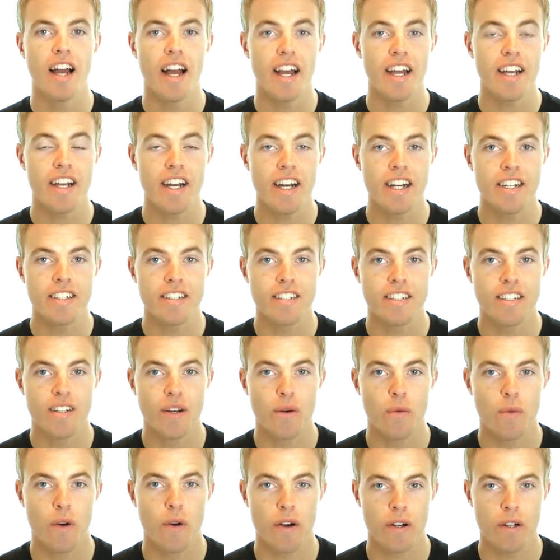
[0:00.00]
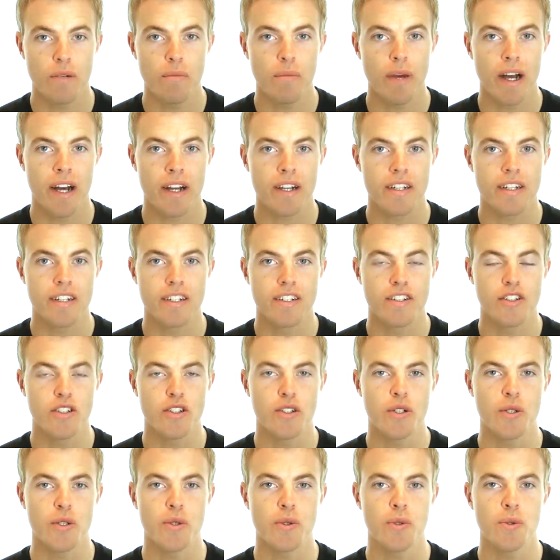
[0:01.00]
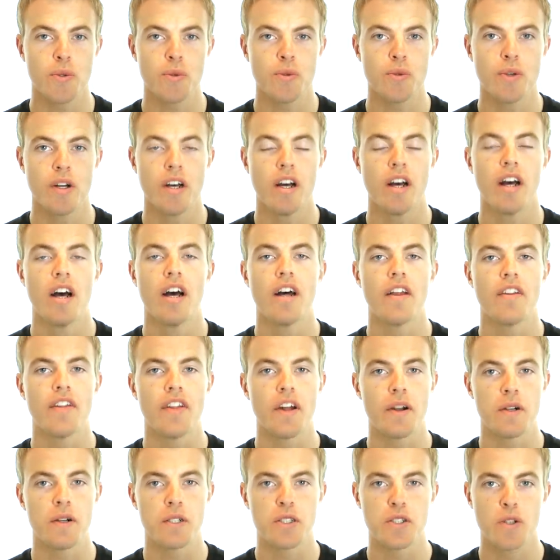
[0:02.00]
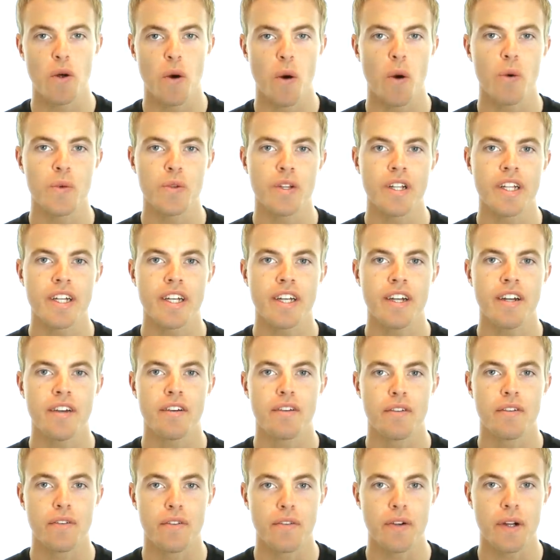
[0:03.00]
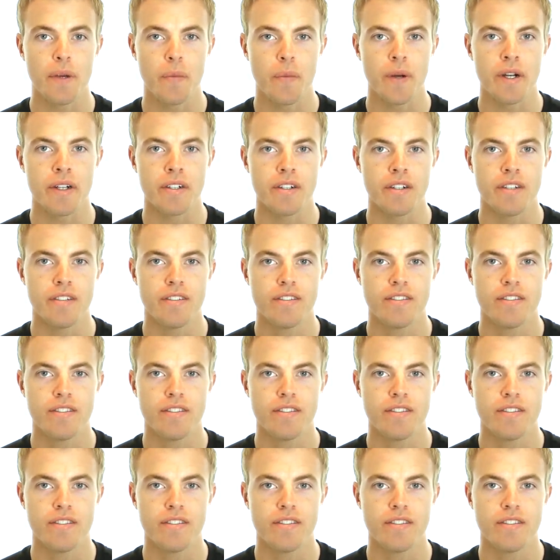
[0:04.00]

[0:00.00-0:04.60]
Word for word: Hey guys, welcome back to There is Only Free Will.